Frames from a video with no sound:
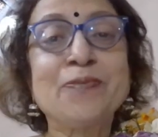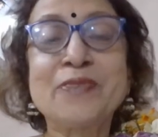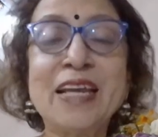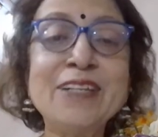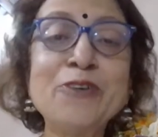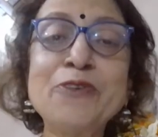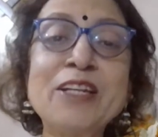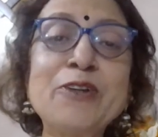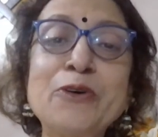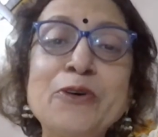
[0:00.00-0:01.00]
Then you
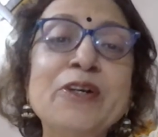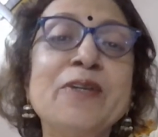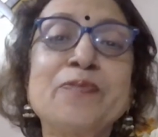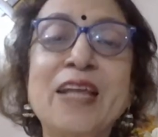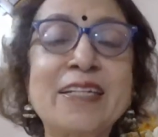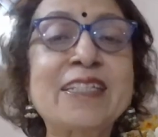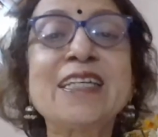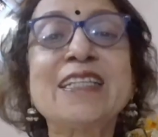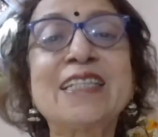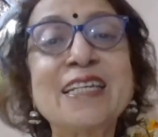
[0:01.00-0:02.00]
will know that
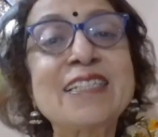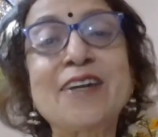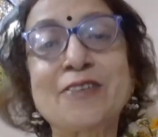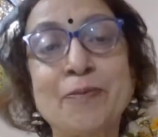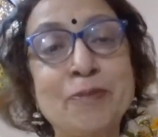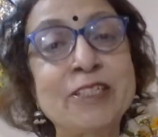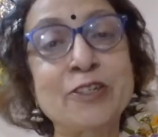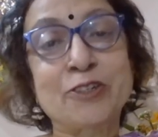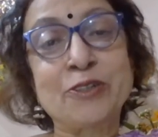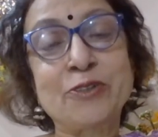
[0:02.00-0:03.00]
these are
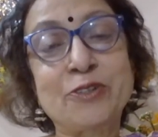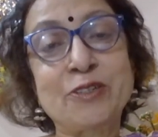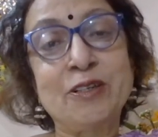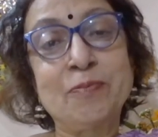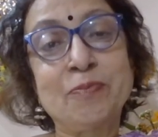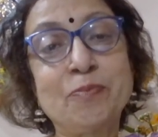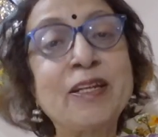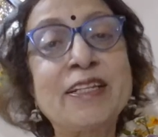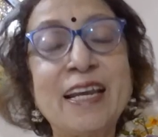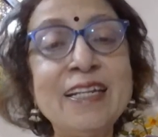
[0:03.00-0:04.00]
repetitions.
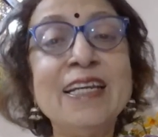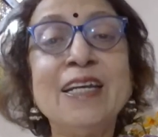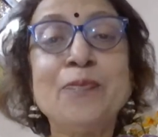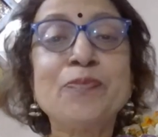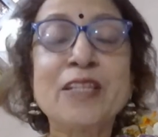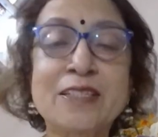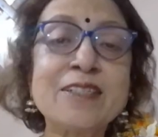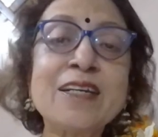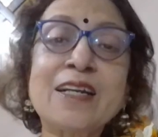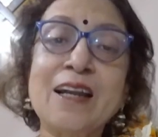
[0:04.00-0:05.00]
But then this
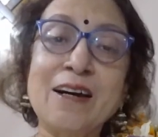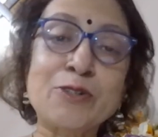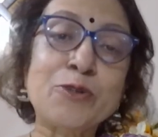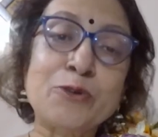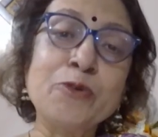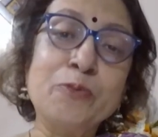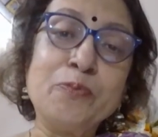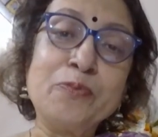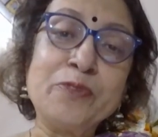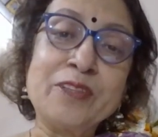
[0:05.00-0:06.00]
is a classroom.